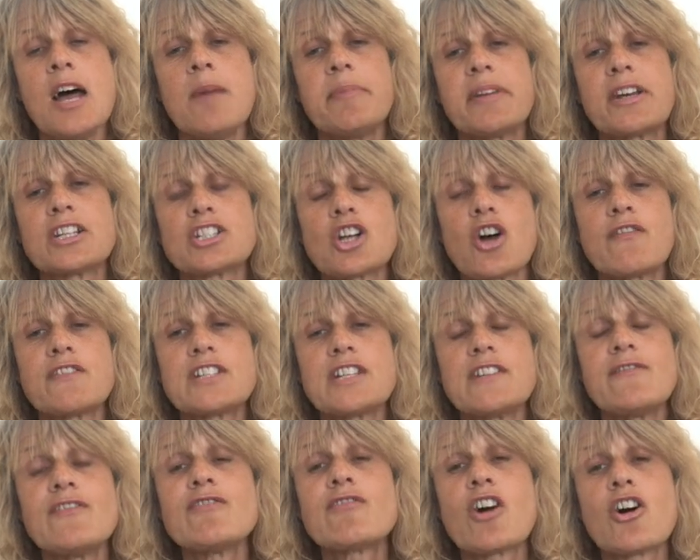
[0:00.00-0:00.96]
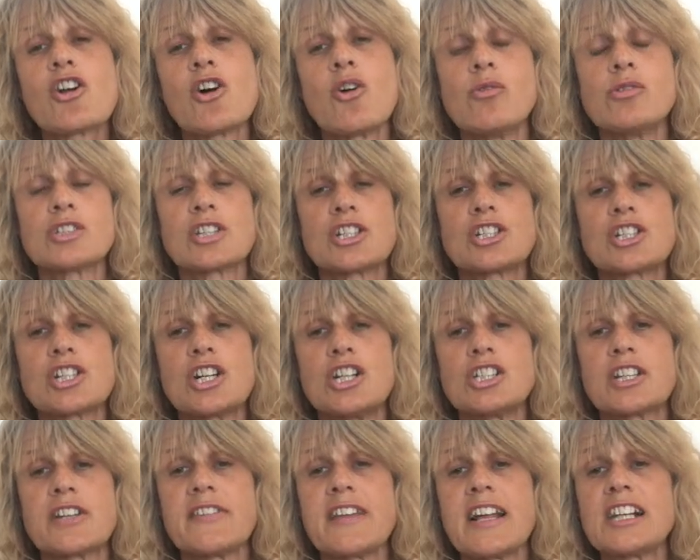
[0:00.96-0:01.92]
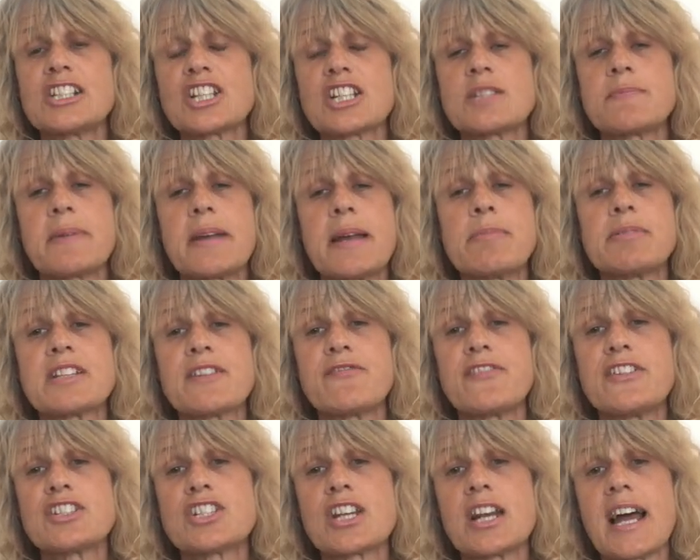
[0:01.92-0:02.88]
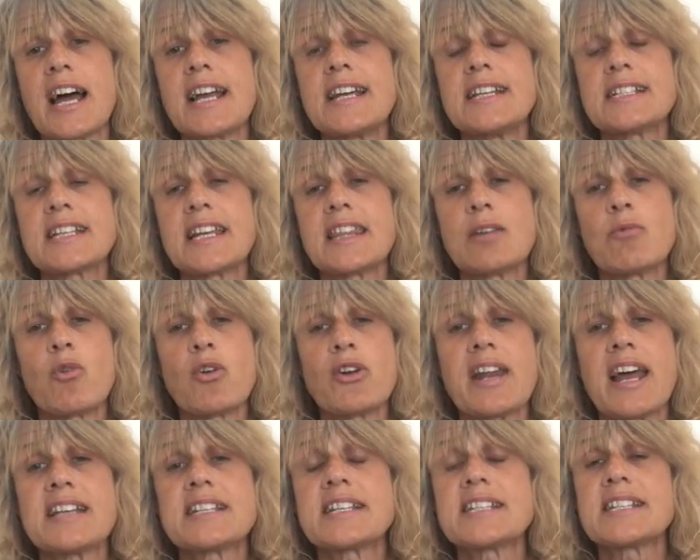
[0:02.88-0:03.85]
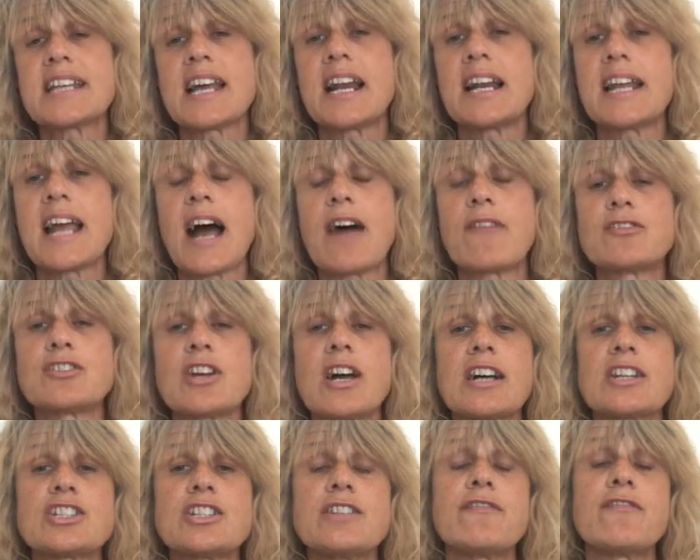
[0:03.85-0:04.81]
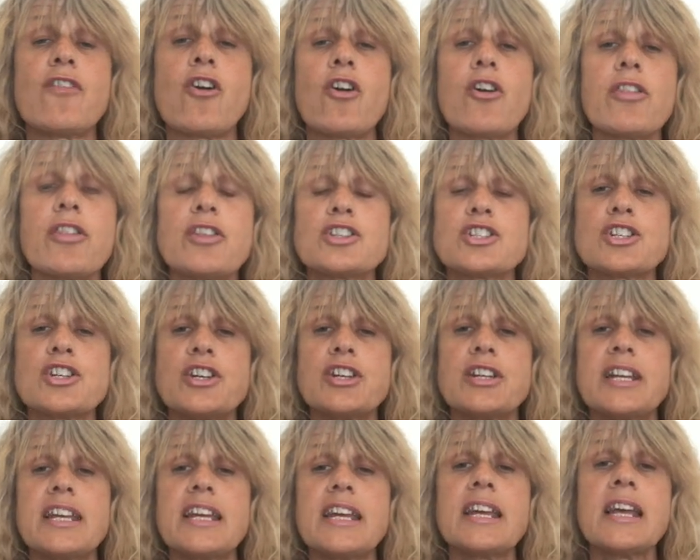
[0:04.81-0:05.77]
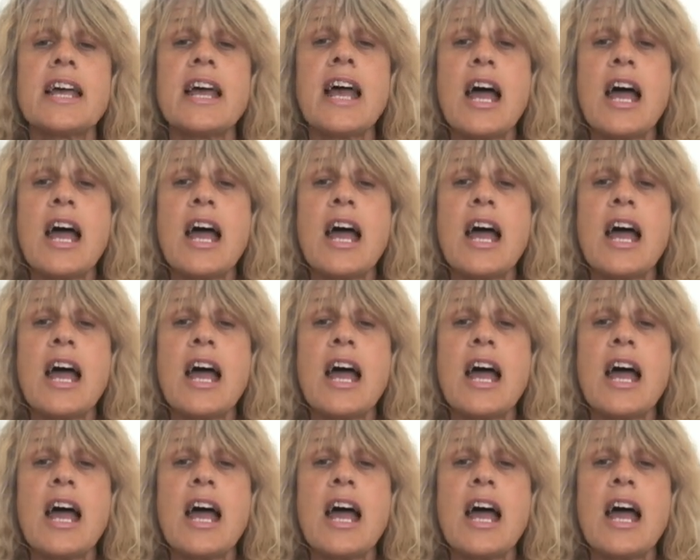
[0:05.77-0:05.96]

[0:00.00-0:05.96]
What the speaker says: Because obviously if you've got older children, they'll just be able to visualise it and they won't necessarily have to actually follow the journey.